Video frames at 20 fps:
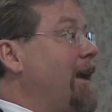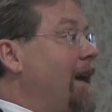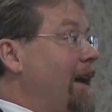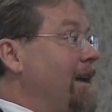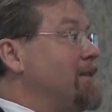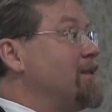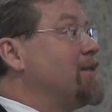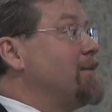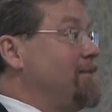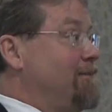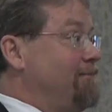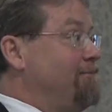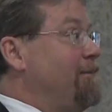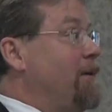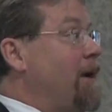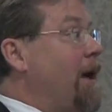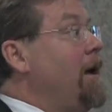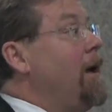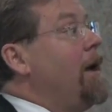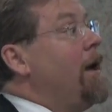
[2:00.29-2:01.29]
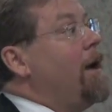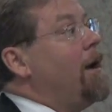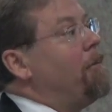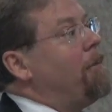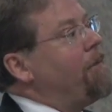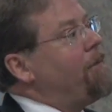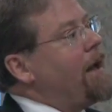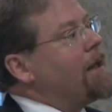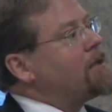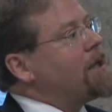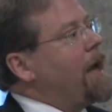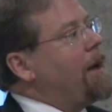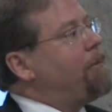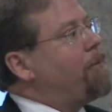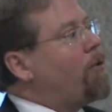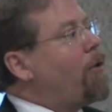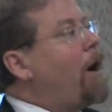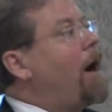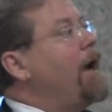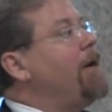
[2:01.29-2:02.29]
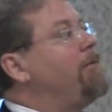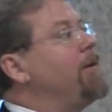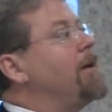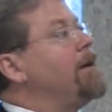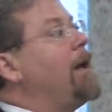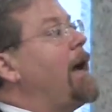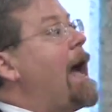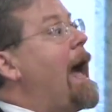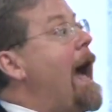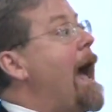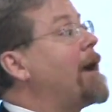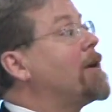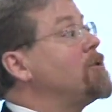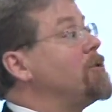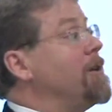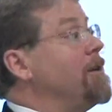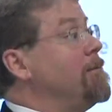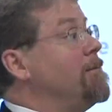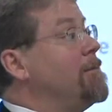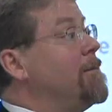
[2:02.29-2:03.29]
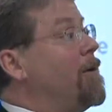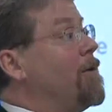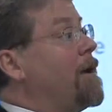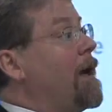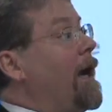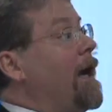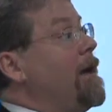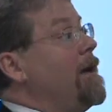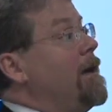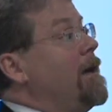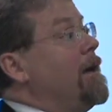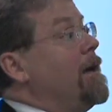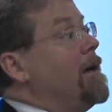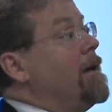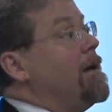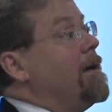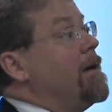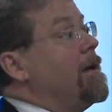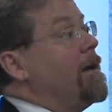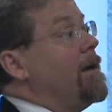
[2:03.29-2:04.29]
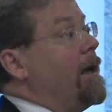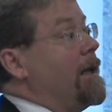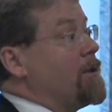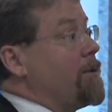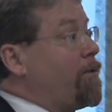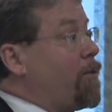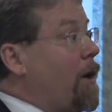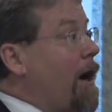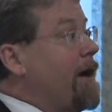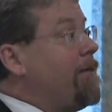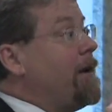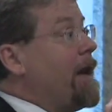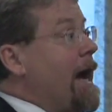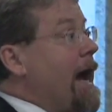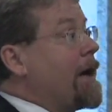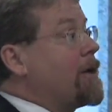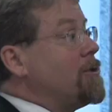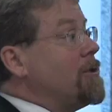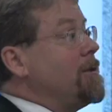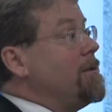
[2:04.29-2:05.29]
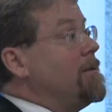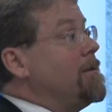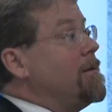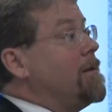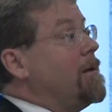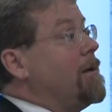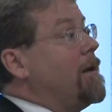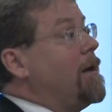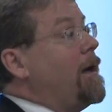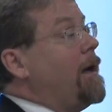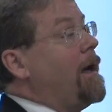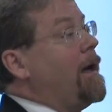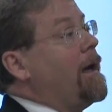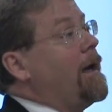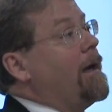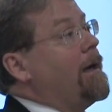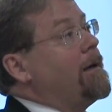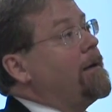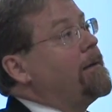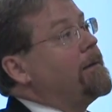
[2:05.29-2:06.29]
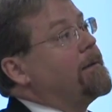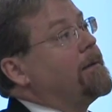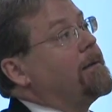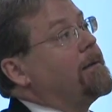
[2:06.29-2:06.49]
case. Okay? But that's a private action, okay? That's a private action, and